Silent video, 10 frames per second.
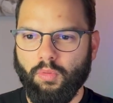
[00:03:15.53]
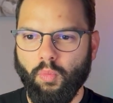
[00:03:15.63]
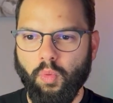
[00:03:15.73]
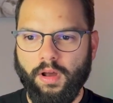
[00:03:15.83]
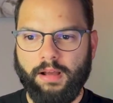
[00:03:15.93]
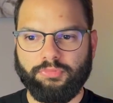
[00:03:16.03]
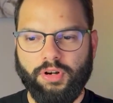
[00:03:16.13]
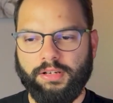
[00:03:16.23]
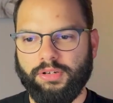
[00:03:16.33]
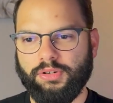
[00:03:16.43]
What I'm
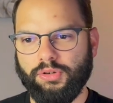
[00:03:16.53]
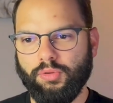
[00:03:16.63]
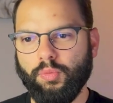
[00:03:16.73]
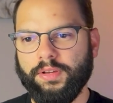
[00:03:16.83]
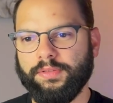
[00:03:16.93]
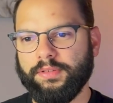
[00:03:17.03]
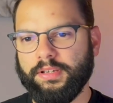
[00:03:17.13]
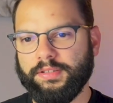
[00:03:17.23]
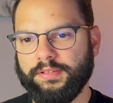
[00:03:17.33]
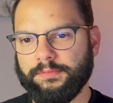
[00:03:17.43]
trying to do with
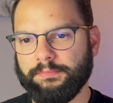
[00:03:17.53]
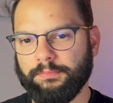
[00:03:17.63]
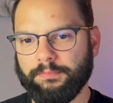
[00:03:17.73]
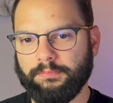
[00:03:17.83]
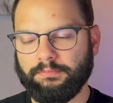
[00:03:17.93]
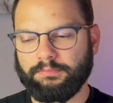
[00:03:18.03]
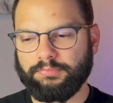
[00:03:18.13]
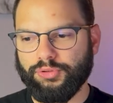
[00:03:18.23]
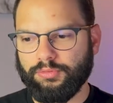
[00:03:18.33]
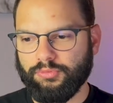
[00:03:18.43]
this
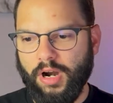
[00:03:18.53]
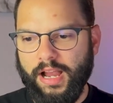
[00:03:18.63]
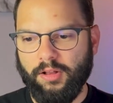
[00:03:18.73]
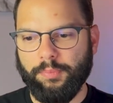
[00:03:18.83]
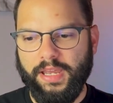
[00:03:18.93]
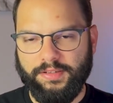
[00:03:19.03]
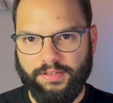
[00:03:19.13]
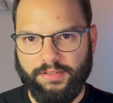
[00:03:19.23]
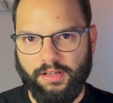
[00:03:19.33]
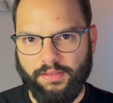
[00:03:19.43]
trial
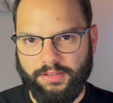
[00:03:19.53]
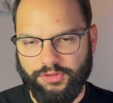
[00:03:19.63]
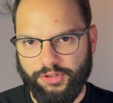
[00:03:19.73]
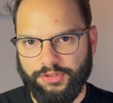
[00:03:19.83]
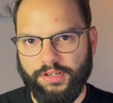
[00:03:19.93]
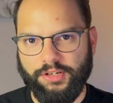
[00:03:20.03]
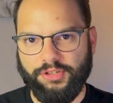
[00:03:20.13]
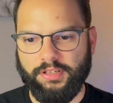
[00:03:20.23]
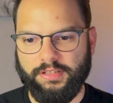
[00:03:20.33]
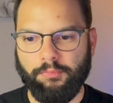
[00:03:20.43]
basis on this
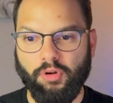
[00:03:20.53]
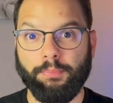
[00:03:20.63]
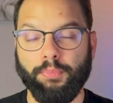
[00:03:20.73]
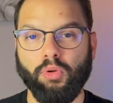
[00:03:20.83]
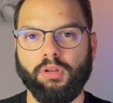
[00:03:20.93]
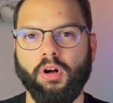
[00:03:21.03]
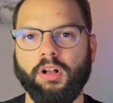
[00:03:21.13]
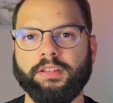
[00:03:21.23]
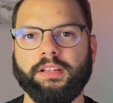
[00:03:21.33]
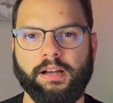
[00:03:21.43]
jurisdiction is I'm going to pull
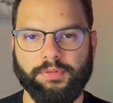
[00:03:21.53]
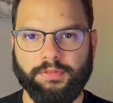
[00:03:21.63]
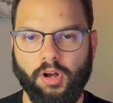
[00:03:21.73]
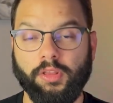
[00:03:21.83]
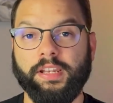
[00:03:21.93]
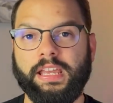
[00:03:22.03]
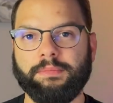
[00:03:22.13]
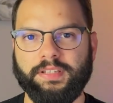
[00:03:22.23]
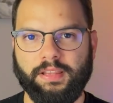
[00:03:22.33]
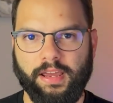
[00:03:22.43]
all the numbers, all the
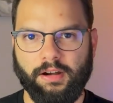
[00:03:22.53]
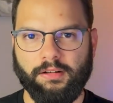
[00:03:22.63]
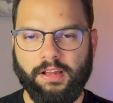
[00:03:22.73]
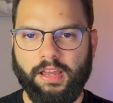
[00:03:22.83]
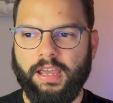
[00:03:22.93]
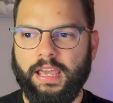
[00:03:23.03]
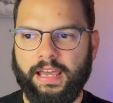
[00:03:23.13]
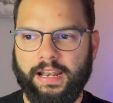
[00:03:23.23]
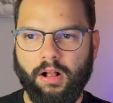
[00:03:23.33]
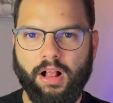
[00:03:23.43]
names in there,
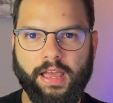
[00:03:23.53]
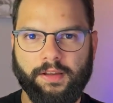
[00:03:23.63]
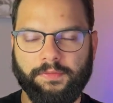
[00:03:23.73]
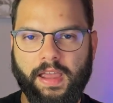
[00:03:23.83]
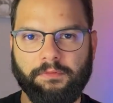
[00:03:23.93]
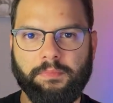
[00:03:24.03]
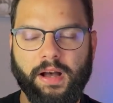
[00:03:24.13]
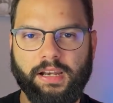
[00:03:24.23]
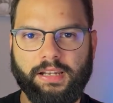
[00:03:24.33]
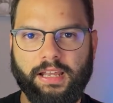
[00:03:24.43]
and I'll have
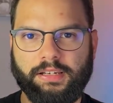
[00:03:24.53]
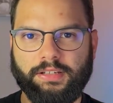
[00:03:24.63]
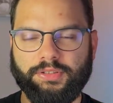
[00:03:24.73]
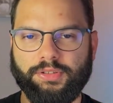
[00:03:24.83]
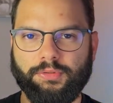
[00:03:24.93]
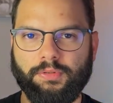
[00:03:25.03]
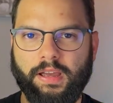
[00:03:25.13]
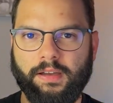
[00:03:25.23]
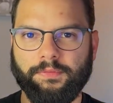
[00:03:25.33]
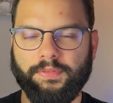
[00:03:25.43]
everybody that needs to
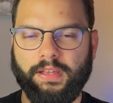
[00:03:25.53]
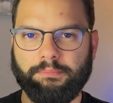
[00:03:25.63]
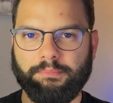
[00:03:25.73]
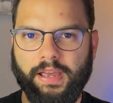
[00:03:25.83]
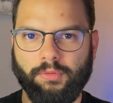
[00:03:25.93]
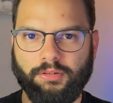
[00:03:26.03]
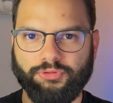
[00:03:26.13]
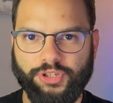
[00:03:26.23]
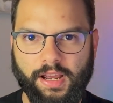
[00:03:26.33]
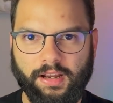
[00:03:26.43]
have that background
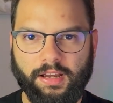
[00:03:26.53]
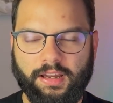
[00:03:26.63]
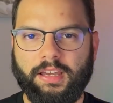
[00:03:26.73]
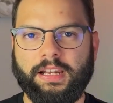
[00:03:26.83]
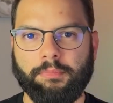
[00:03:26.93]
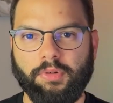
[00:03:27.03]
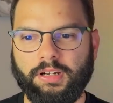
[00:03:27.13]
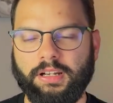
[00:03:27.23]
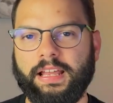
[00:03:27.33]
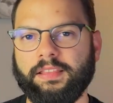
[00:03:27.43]
check, and I'm going
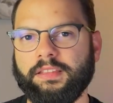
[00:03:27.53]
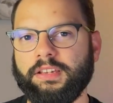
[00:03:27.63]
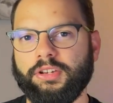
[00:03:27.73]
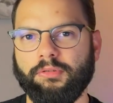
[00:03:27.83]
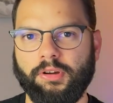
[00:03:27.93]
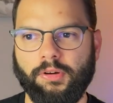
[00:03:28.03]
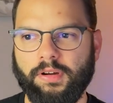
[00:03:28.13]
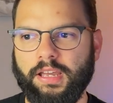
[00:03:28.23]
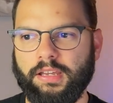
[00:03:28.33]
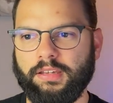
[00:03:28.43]
to let the EO know,
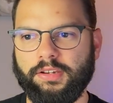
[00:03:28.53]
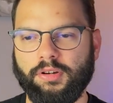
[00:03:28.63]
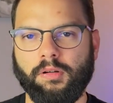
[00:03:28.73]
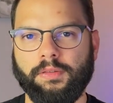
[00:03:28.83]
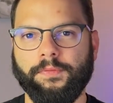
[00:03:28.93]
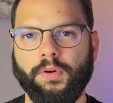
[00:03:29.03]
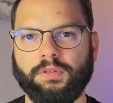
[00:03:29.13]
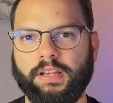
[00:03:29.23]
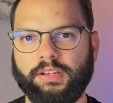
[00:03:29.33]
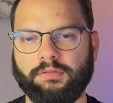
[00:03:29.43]
hey, here are the
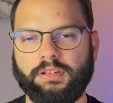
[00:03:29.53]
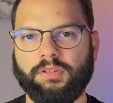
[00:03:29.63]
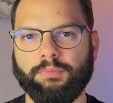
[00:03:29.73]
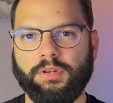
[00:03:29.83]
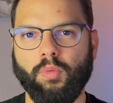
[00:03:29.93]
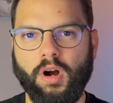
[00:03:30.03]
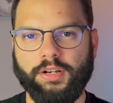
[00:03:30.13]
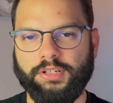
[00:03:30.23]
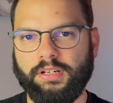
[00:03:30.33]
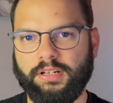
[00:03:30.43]
folks that you need to be
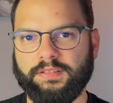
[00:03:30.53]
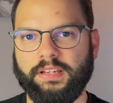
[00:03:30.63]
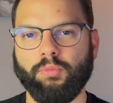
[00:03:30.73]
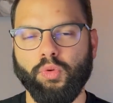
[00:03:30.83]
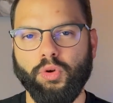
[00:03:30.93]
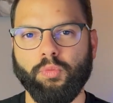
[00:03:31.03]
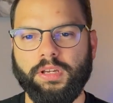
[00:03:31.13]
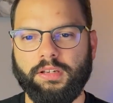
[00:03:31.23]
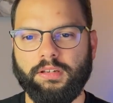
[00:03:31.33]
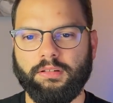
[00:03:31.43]
watching because they will
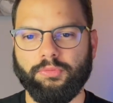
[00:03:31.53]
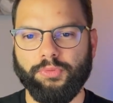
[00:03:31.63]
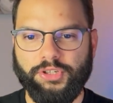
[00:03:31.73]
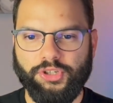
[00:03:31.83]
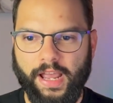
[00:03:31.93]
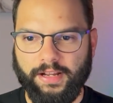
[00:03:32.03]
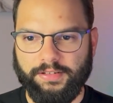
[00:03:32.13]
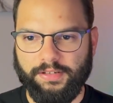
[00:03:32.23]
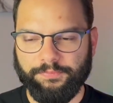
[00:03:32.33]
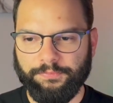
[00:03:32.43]
be rechecked.
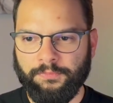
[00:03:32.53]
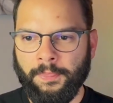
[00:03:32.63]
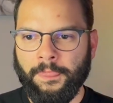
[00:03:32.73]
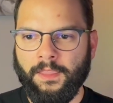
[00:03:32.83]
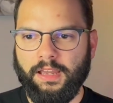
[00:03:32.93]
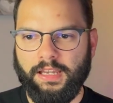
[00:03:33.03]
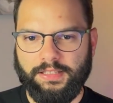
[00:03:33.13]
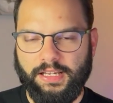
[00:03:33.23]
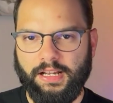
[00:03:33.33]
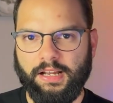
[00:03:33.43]

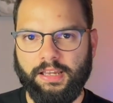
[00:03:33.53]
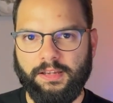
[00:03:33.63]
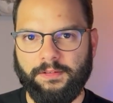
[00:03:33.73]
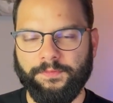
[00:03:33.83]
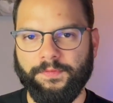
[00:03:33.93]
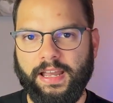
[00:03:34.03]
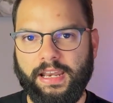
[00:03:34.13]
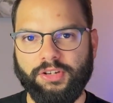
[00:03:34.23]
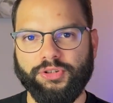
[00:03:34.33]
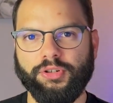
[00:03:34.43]
It's a
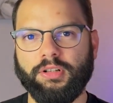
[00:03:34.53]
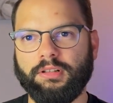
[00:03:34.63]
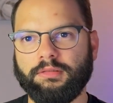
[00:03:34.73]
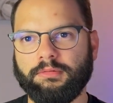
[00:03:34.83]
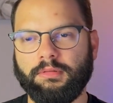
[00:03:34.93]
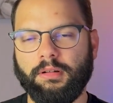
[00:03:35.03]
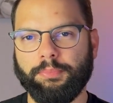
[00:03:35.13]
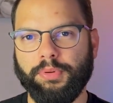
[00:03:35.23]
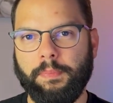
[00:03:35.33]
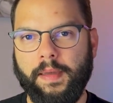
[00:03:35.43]
financial
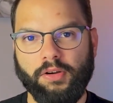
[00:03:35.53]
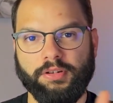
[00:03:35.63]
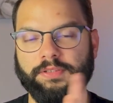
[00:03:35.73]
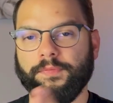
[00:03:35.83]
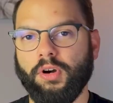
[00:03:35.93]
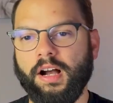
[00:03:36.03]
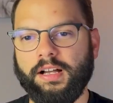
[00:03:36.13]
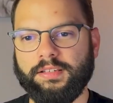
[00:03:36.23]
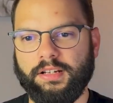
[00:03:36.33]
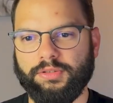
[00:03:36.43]
preparedness for
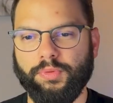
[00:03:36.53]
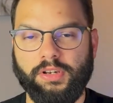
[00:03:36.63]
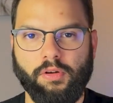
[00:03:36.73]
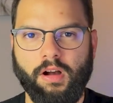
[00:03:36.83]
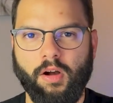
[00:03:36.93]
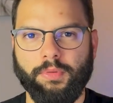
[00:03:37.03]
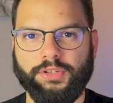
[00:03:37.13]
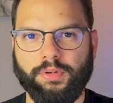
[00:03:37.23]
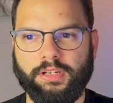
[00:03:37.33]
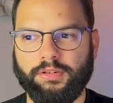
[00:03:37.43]
us because we know how
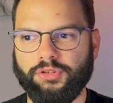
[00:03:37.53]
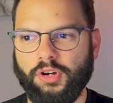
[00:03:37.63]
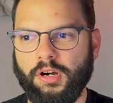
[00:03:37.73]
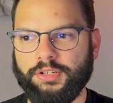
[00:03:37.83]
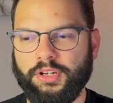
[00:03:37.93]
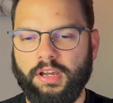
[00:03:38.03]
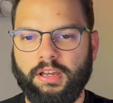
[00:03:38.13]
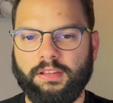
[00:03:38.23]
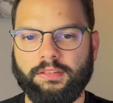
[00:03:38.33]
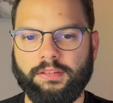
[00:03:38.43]
much we need to charge.
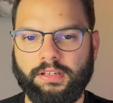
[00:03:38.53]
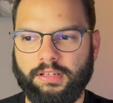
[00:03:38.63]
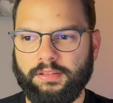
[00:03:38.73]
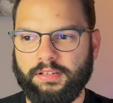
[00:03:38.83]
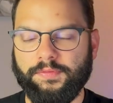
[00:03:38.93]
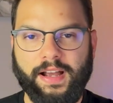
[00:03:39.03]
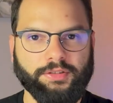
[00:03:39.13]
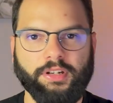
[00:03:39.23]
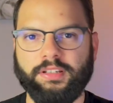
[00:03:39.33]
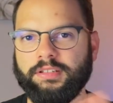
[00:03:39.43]
The
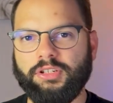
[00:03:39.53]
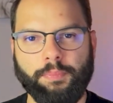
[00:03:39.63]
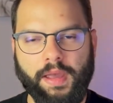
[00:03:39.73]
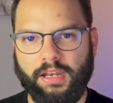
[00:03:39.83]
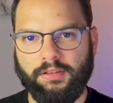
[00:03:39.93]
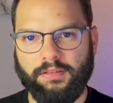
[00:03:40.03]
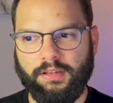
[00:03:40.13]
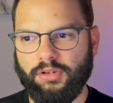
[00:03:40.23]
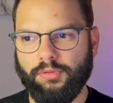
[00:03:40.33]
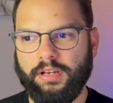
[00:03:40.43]
advisor doesn't need to pay
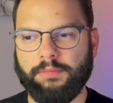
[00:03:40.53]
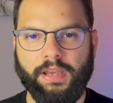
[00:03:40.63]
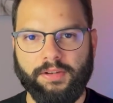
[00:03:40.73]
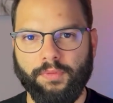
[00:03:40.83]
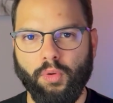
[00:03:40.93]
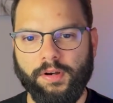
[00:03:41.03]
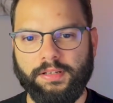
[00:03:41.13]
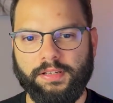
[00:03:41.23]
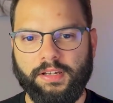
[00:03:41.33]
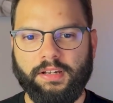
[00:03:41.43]
anything. He already paid for
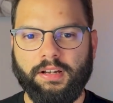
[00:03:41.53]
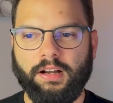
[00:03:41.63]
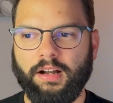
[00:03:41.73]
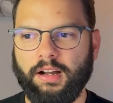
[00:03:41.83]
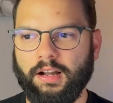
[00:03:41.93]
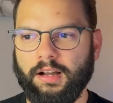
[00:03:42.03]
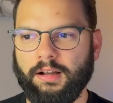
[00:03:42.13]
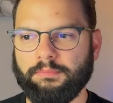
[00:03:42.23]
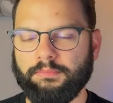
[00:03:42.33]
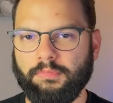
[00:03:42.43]
it.
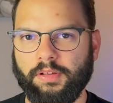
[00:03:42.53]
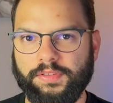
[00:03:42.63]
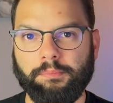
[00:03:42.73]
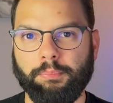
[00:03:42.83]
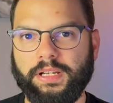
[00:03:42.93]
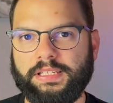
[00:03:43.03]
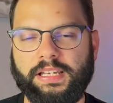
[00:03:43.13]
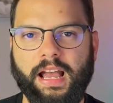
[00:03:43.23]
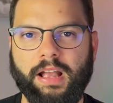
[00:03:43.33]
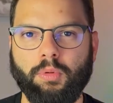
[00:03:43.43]
But
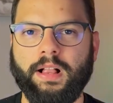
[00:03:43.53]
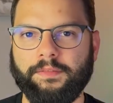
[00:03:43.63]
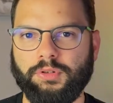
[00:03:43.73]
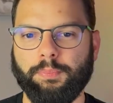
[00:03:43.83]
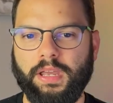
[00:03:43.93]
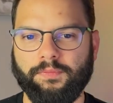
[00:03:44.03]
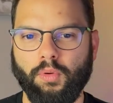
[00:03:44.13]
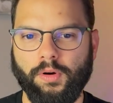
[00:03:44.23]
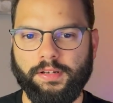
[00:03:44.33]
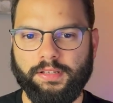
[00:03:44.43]
DI will have to pay
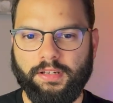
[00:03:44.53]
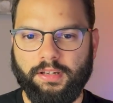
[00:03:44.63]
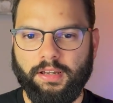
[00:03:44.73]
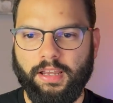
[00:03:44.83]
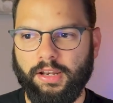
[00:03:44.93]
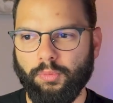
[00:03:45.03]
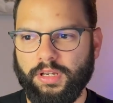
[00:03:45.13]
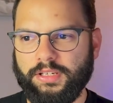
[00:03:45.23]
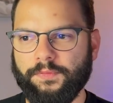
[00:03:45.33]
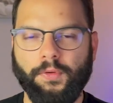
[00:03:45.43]
for it, and
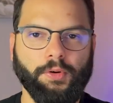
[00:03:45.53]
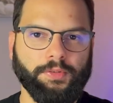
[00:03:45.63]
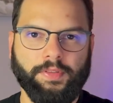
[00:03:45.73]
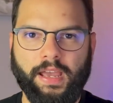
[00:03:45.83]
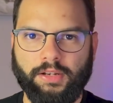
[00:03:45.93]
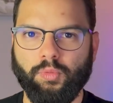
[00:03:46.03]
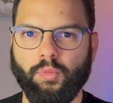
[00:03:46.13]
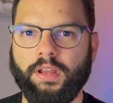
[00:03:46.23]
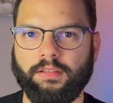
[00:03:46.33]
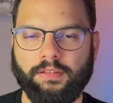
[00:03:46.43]
we defer that
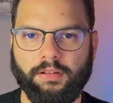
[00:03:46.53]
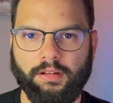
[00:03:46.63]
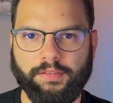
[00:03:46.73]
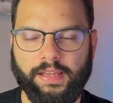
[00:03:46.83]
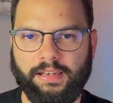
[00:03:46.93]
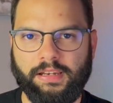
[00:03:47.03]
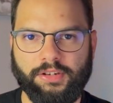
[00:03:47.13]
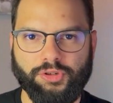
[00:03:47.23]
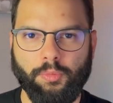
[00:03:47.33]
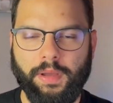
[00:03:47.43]
when that
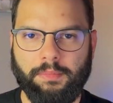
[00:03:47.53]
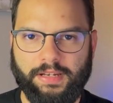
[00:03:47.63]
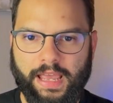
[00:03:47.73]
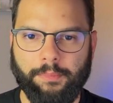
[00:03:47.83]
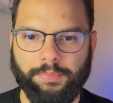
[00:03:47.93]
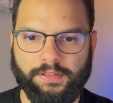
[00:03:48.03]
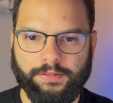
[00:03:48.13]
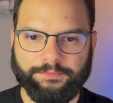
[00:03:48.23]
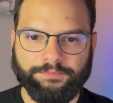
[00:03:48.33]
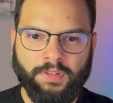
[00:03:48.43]
initial payment
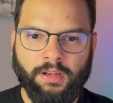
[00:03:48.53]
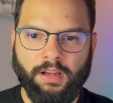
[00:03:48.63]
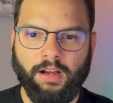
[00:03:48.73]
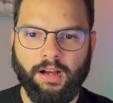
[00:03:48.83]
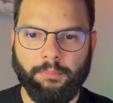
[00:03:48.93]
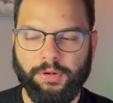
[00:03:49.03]
happens.